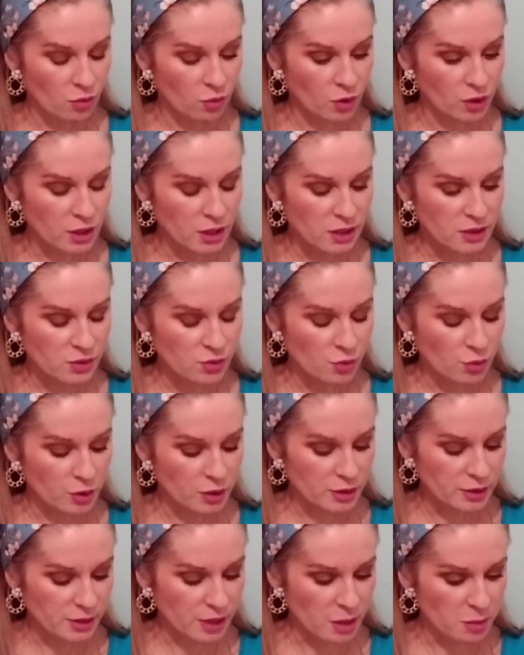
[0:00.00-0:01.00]
what else do I
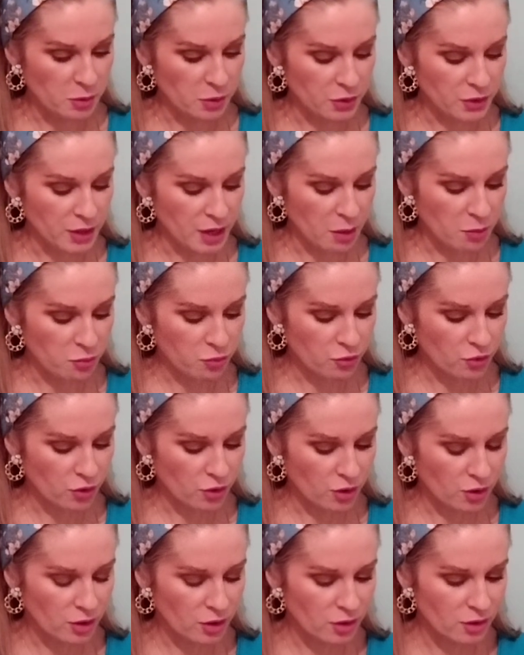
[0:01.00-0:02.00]
want to say about the
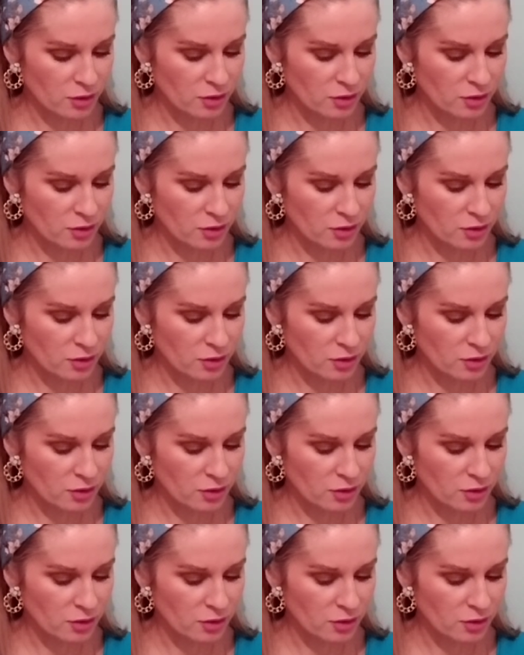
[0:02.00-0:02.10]
emperor?